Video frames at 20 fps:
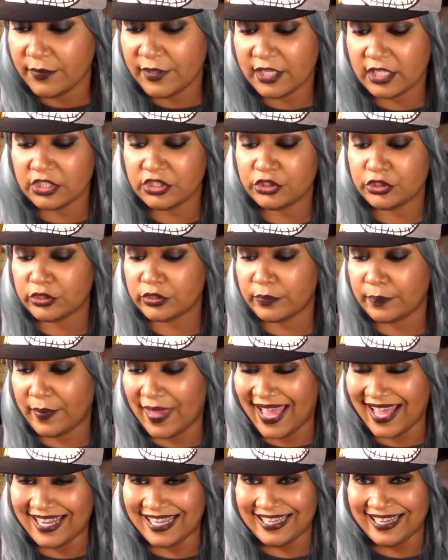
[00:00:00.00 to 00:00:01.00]
because you're
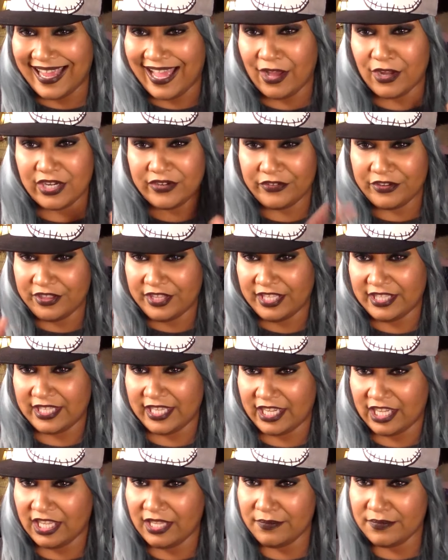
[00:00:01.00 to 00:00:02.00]
batting down everything
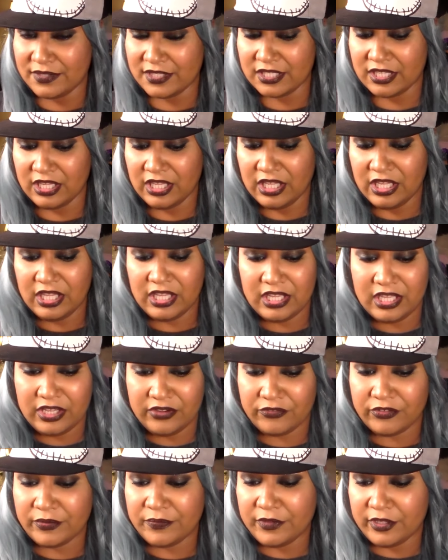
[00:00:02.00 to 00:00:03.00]
that comes
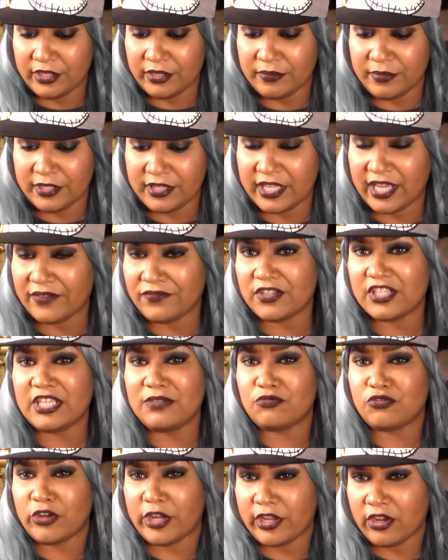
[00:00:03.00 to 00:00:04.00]
from them and they have to
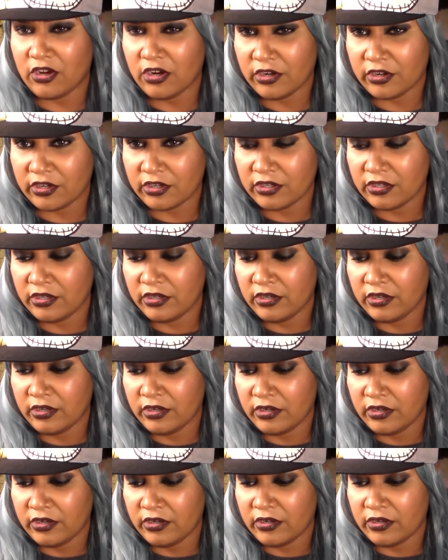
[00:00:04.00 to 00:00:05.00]
keep trying harder,
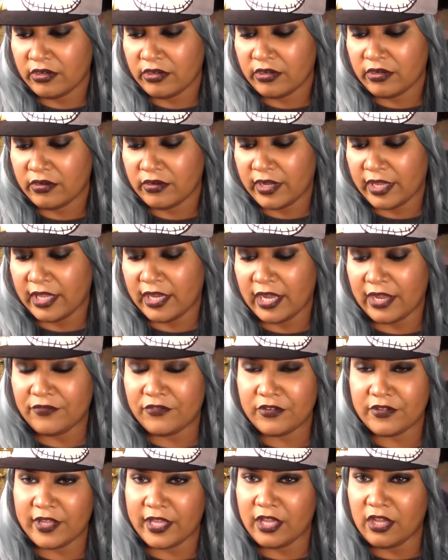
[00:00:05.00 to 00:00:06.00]
and
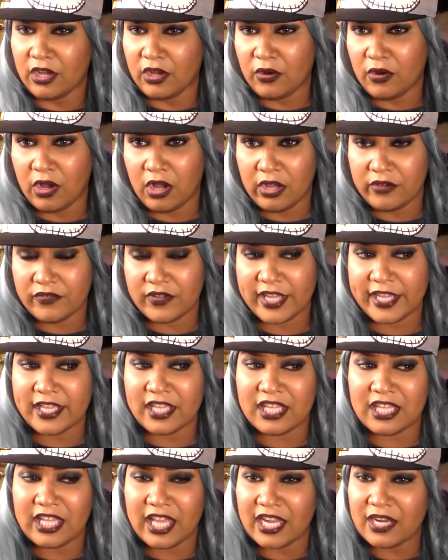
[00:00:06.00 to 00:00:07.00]
after they go off
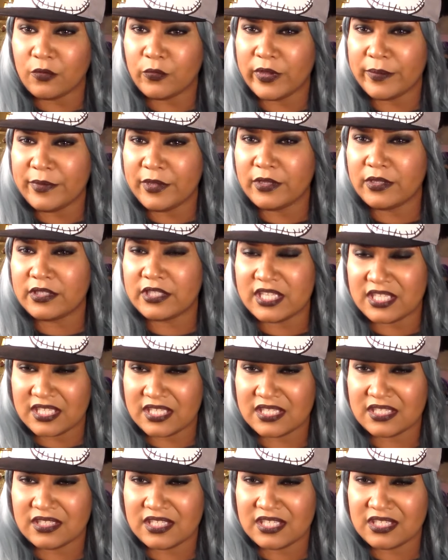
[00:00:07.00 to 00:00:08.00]
like a lot of women
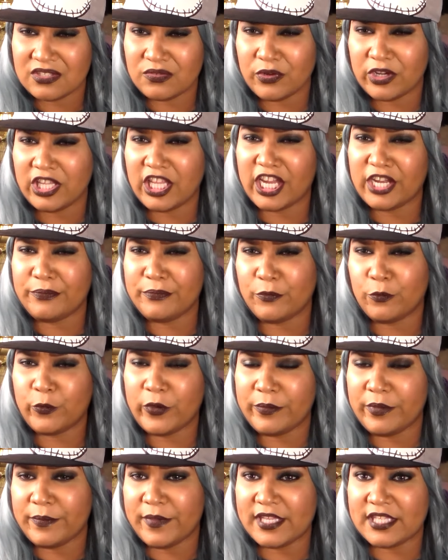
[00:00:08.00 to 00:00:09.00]
this is this is where a lot
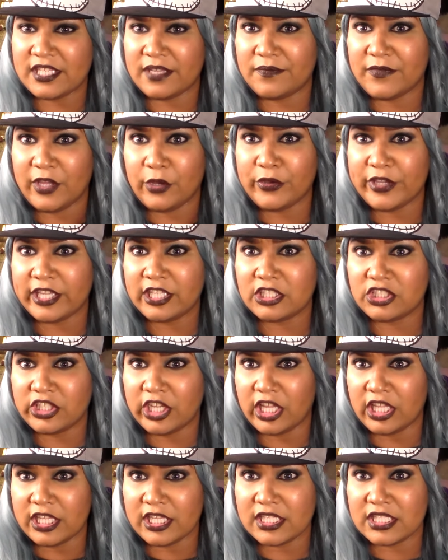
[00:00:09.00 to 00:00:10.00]
of women mess up they'll get
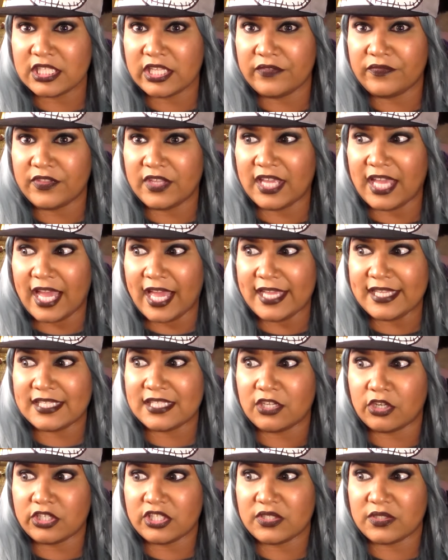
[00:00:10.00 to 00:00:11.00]
jealous if the guy
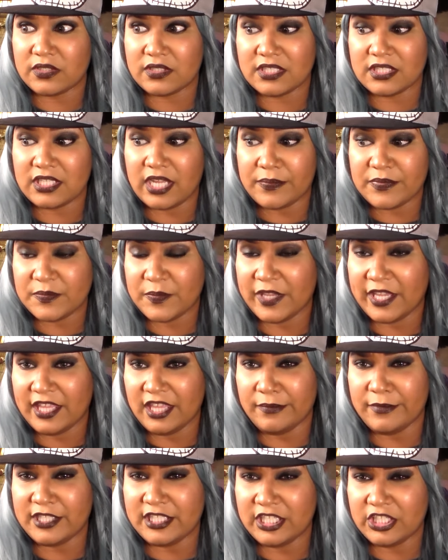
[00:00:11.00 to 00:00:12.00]
starts stops
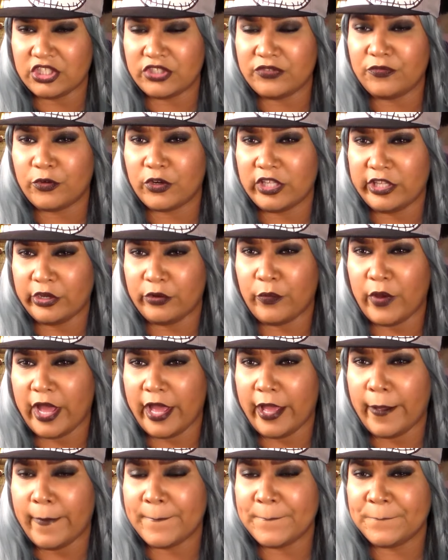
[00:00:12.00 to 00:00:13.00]
paying them attention for a little
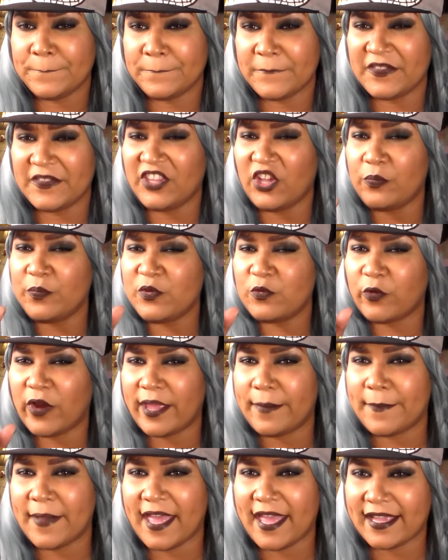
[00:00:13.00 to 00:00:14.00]
while they'll be
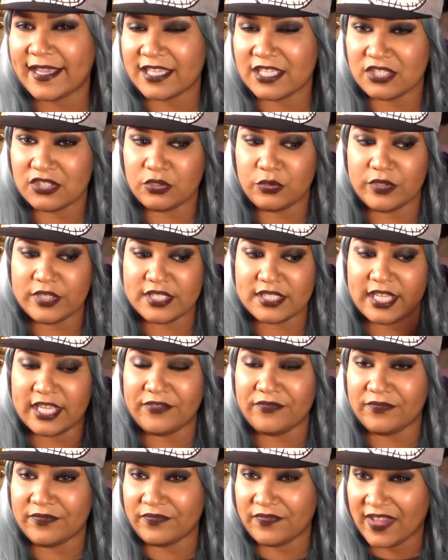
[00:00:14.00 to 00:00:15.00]
right back as soon as
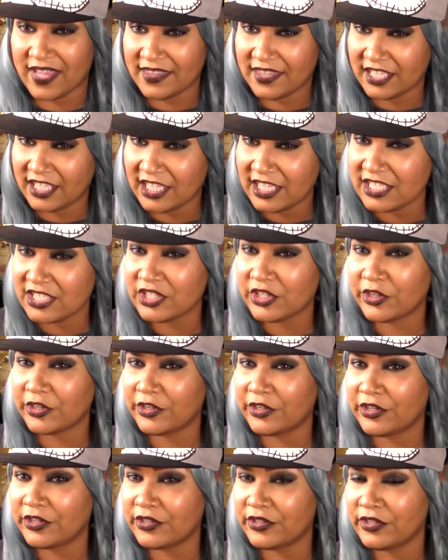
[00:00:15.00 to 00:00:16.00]
they find the easy
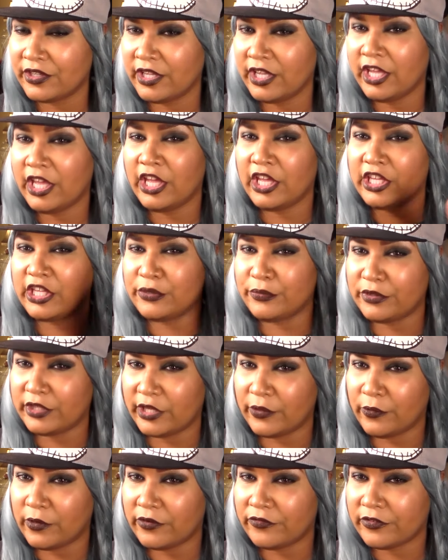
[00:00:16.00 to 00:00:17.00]
girl get
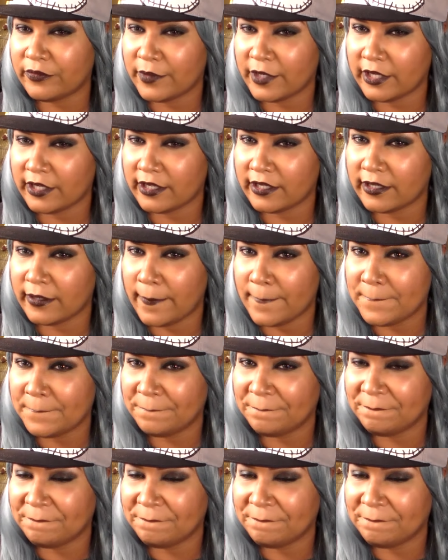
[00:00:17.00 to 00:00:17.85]
what they want from her